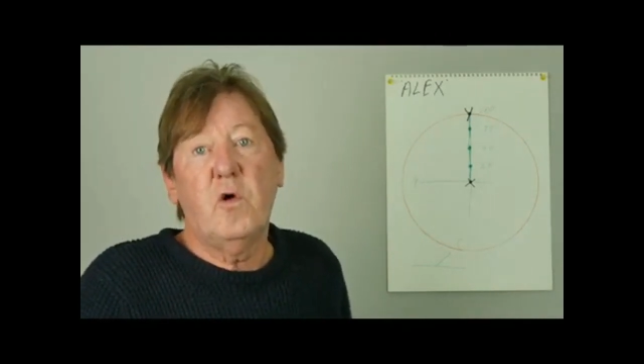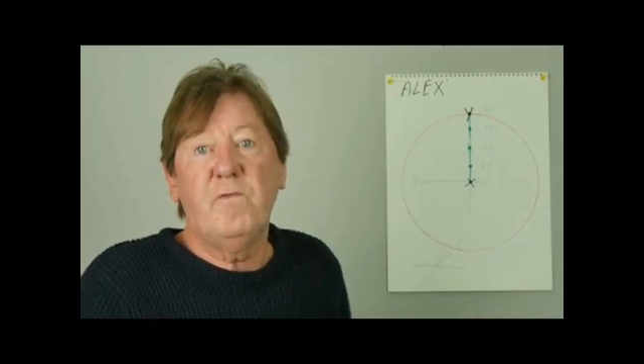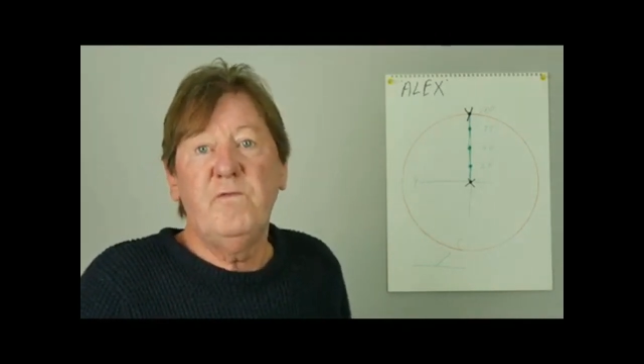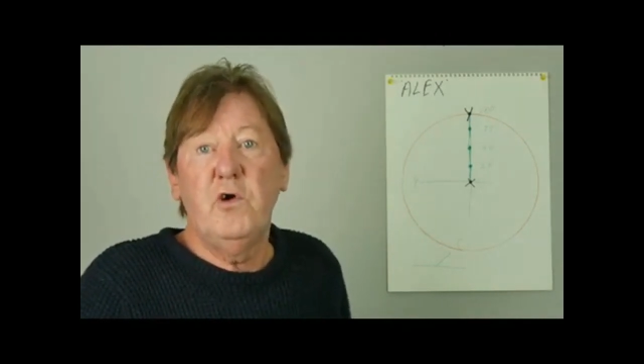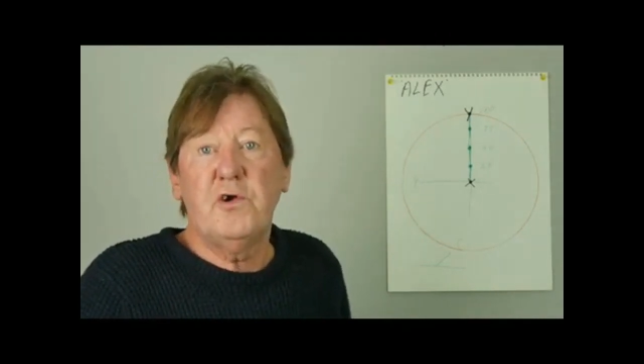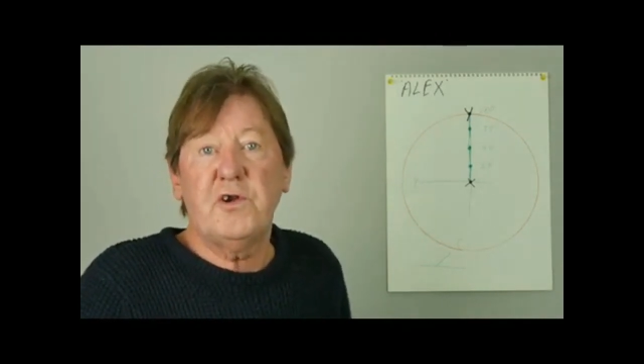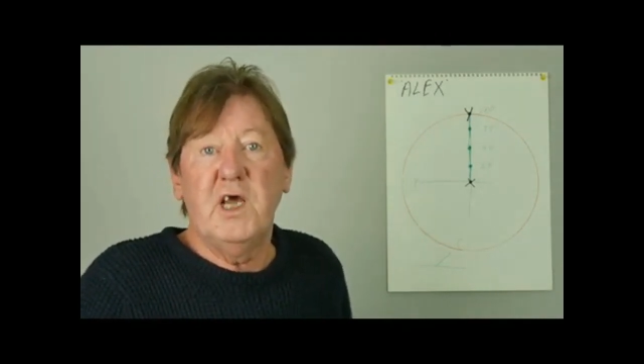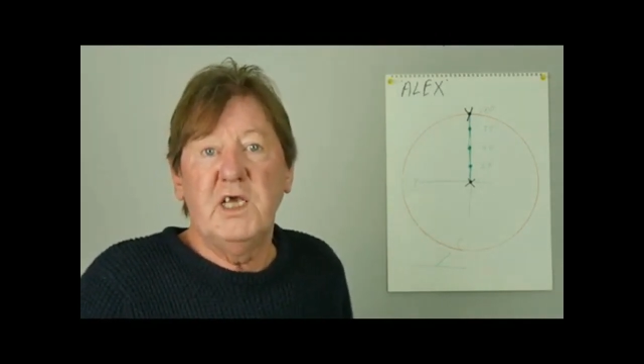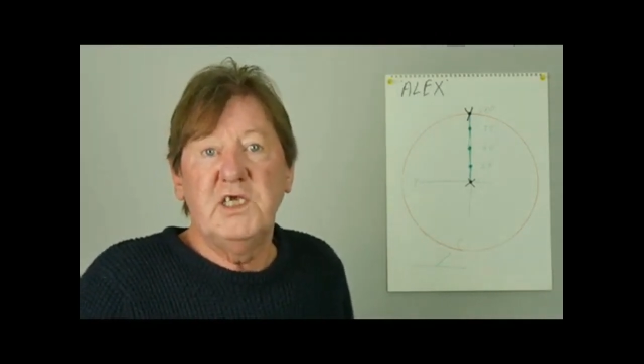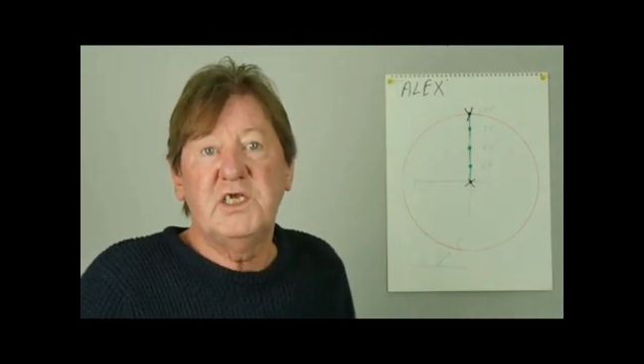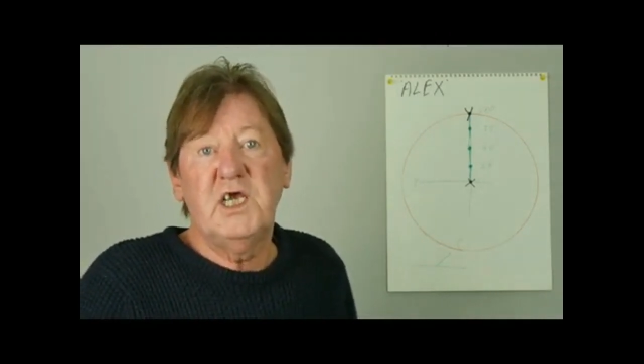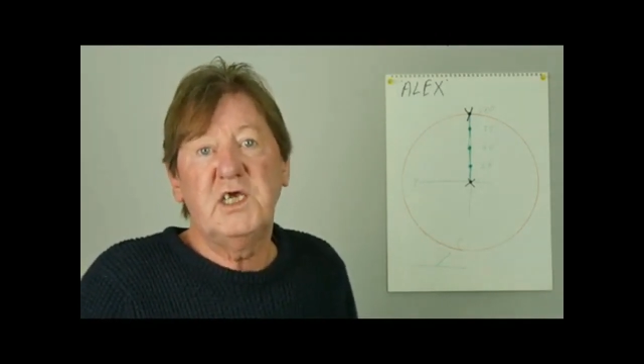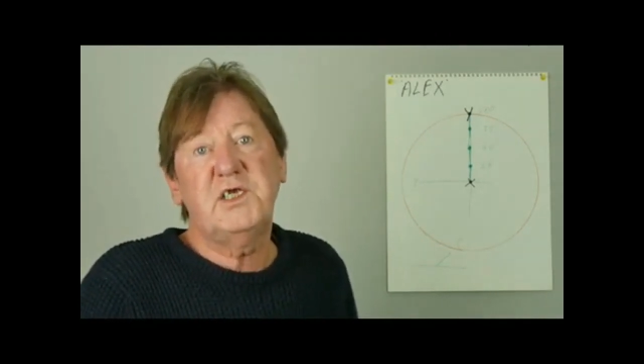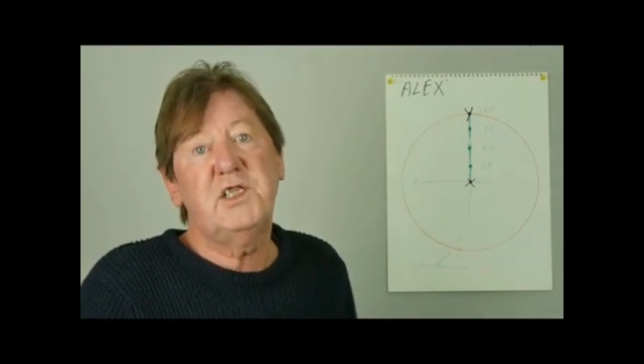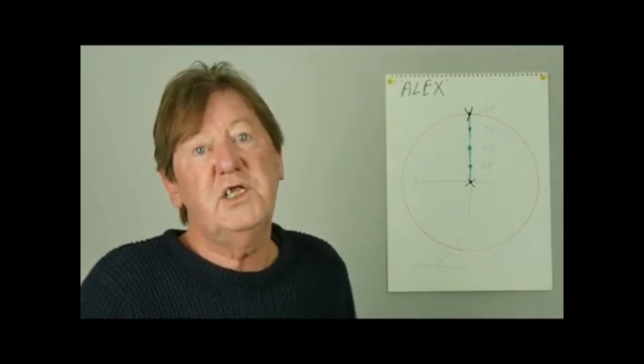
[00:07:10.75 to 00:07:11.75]
of our
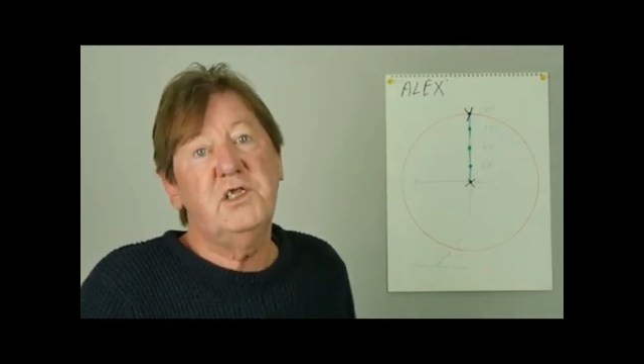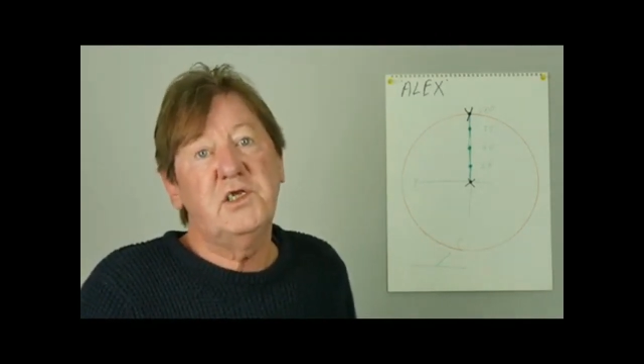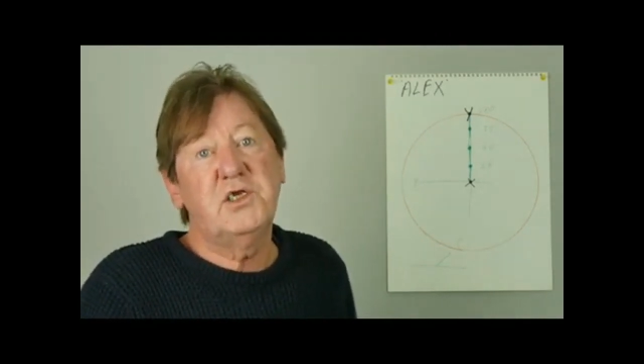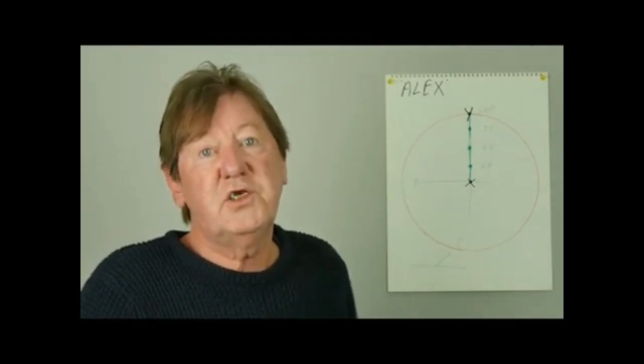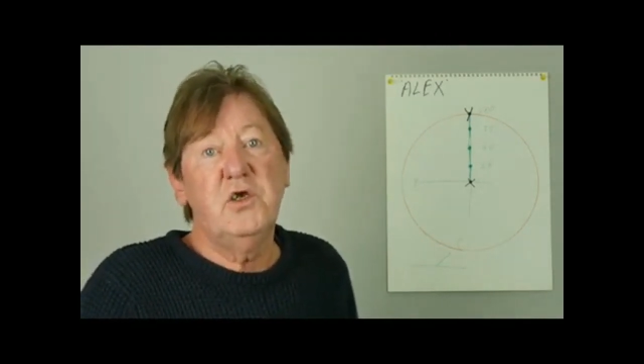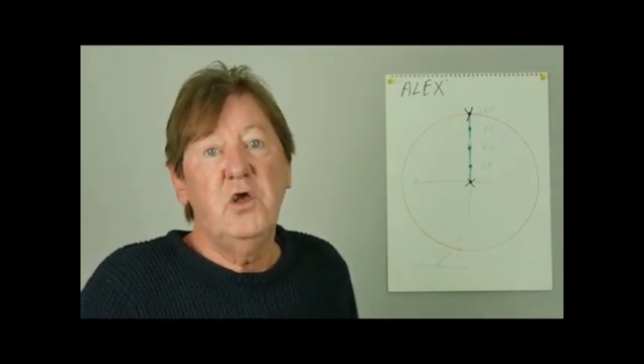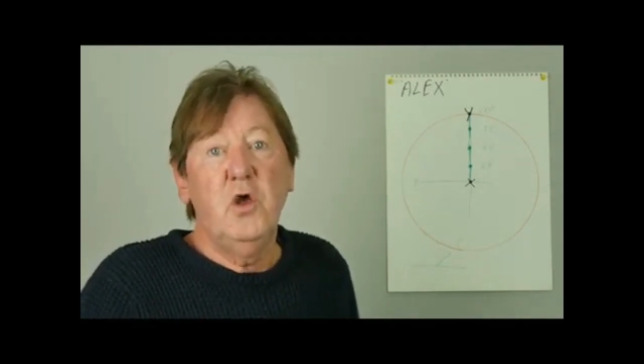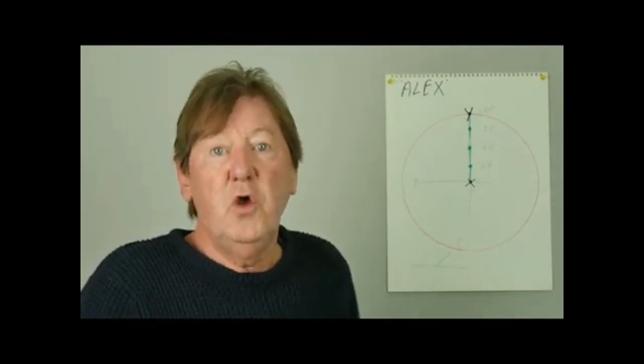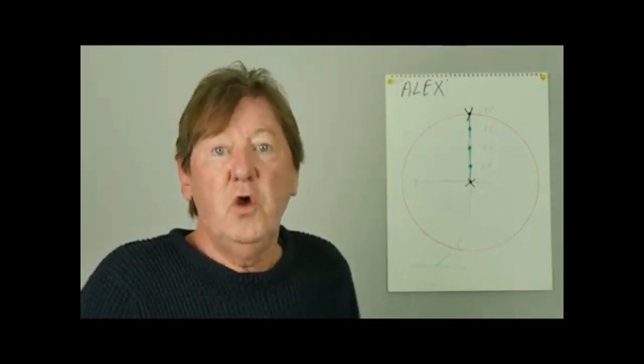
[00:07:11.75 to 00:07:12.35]
existence